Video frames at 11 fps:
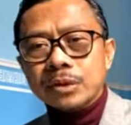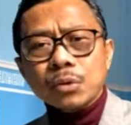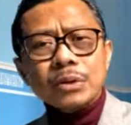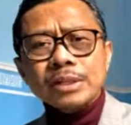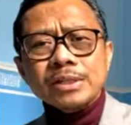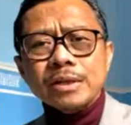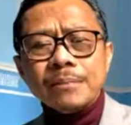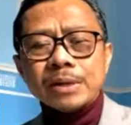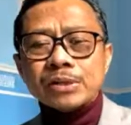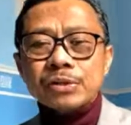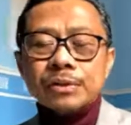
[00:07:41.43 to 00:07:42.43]
So what is the
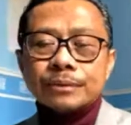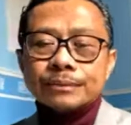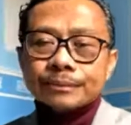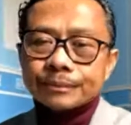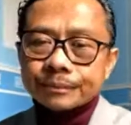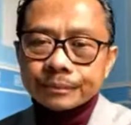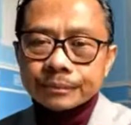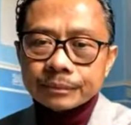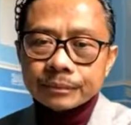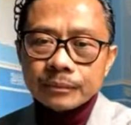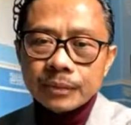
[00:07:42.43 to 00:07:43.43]
best to do?
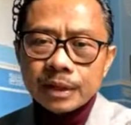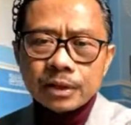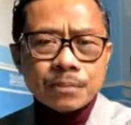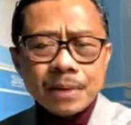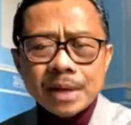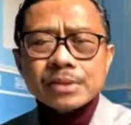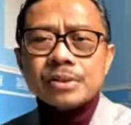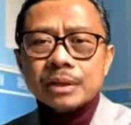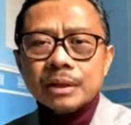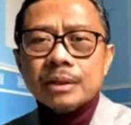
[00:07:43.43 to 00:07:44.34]
The best